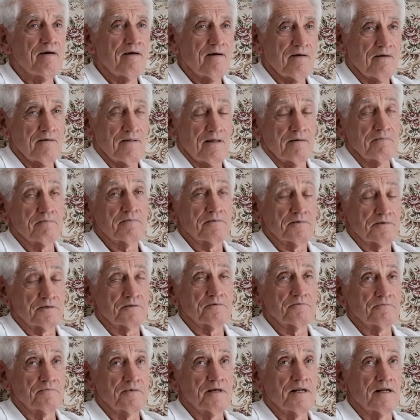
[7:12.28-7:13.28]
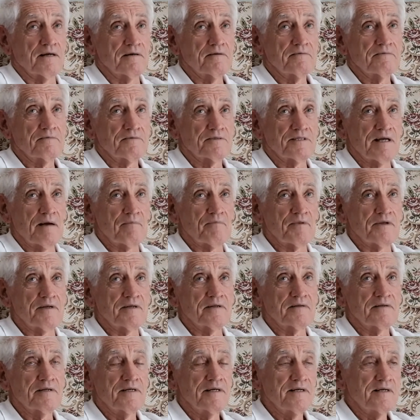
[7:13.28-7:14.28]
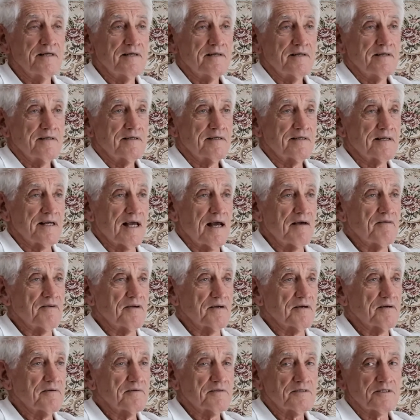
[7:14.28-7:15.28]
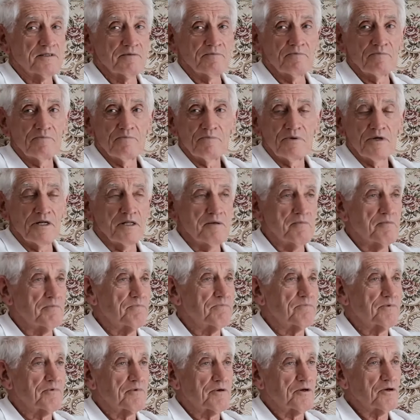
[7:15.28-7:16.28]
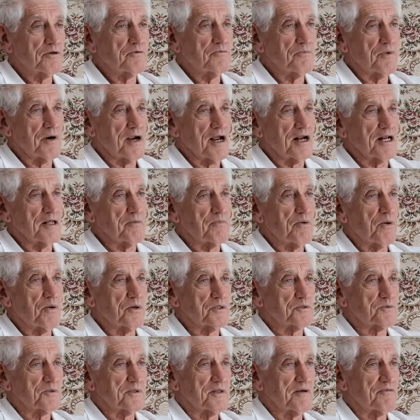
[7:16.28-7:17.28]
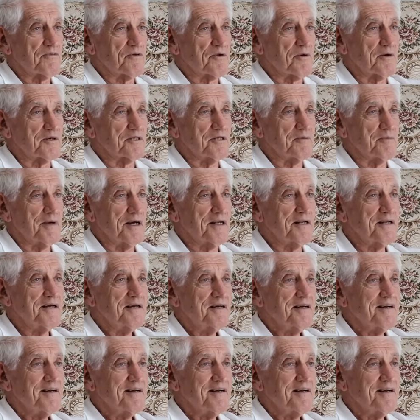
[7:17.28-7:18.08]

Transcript: that was something that gave you some pretty good brownie points with everyone you met.